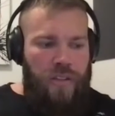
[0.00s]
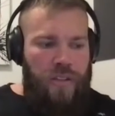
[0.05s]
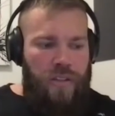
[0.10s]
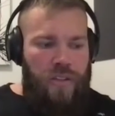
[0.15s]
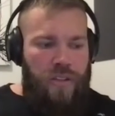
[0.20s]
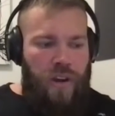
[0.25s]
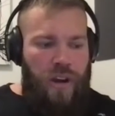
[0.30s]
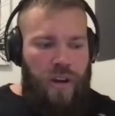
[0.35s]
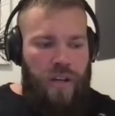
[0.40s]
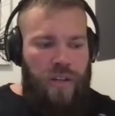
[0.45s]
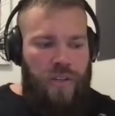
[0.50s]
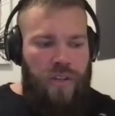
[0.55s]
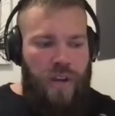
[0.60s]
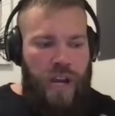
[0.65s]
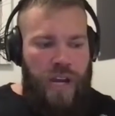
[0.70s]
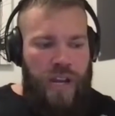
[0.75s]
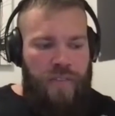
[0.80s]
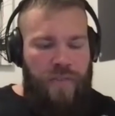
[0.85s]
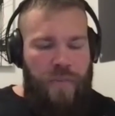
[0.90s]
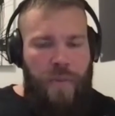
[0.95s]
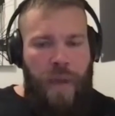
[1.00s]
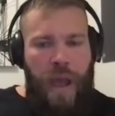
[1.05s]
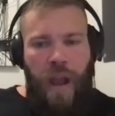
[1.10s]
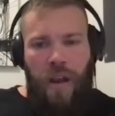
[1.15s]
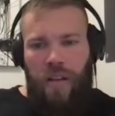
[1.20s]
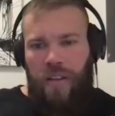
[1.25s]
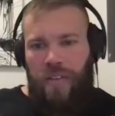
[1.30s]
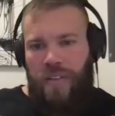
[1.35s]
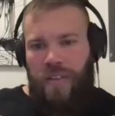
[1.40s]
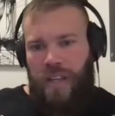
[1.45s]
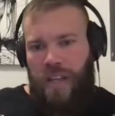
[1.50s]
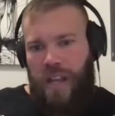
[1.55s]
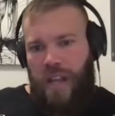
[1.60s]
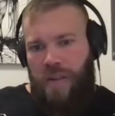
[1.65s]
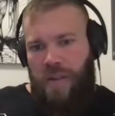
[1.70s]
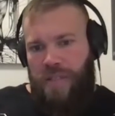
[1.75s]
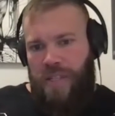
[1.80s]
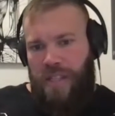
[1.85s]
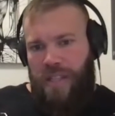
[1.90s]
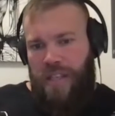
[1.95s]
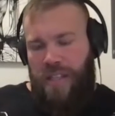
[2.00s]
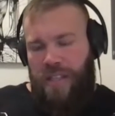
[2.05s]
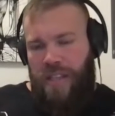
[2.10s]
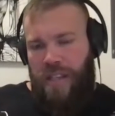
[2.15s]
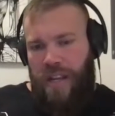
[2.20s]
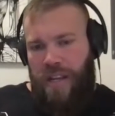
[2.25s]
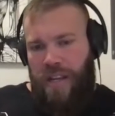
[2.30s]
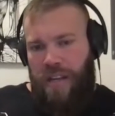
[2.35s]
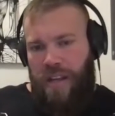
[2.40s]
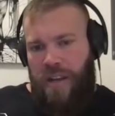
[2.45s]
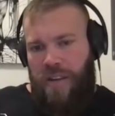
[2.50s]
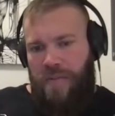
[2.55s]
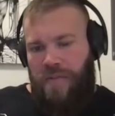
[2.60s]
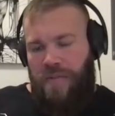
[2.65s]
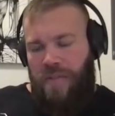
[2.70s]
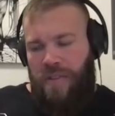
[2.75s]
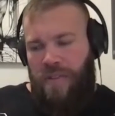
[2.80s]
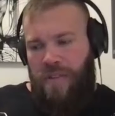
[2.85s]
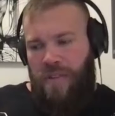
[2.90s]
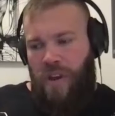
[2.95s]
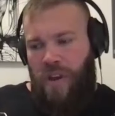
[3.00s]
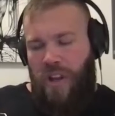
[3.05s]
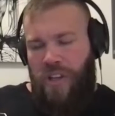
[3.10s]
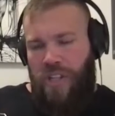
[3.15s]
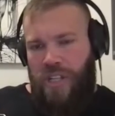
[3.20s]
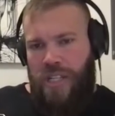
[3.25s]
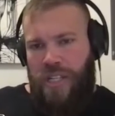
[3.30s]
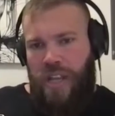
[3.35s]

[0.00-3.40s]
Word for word: started training for powerlifting and I was in these like kind of dodgy,